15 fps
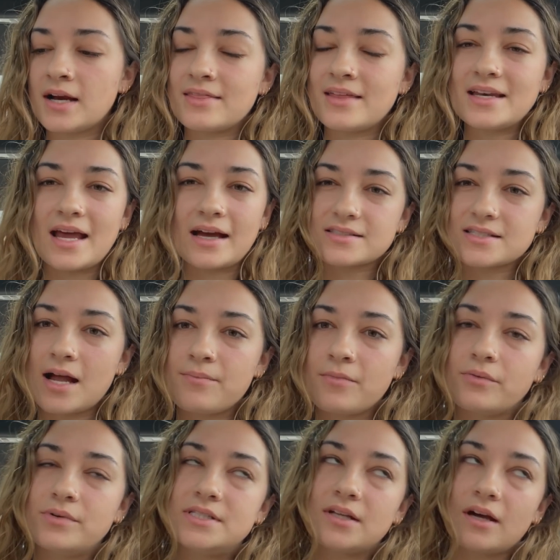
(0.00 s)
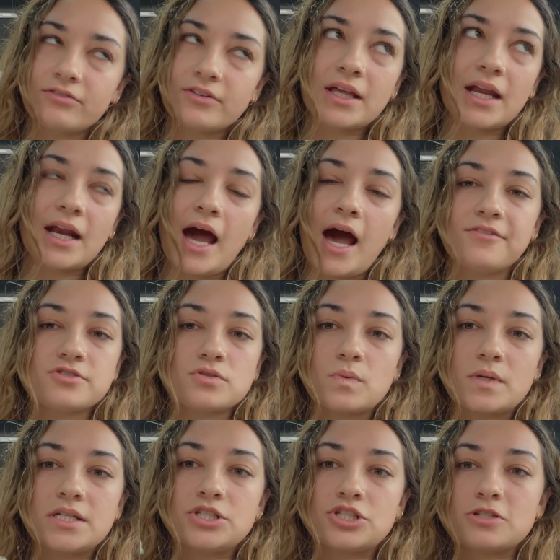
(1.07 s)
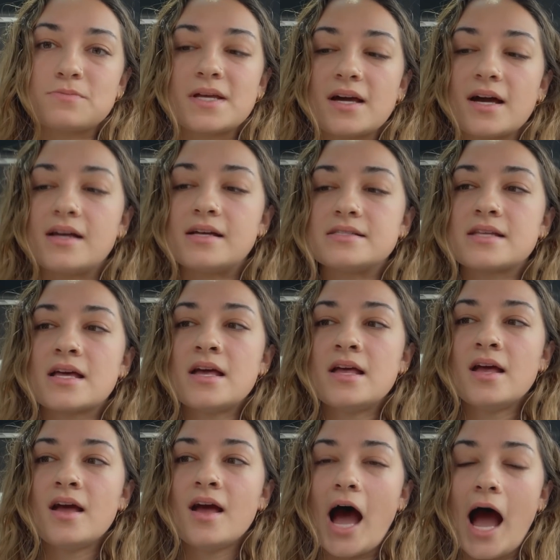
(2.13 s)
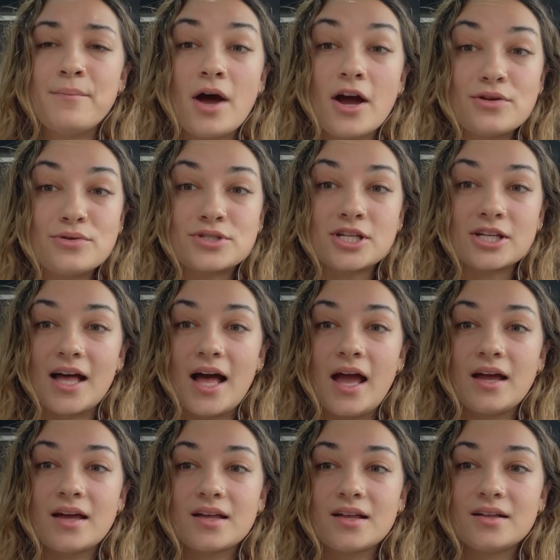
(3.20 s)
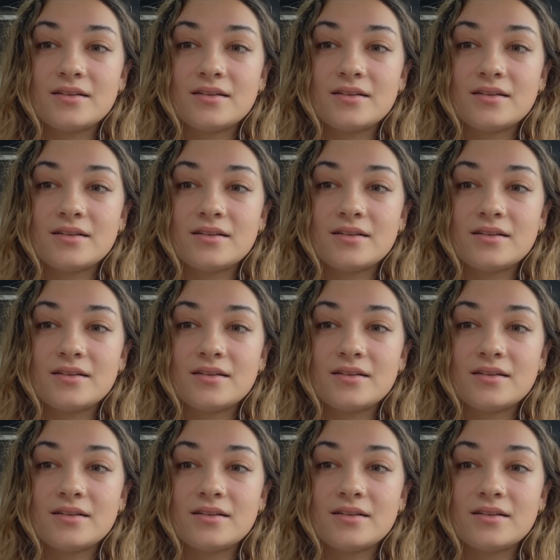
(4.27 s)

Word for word: I think next time I would definitely get it half sweet just because I'm not used to like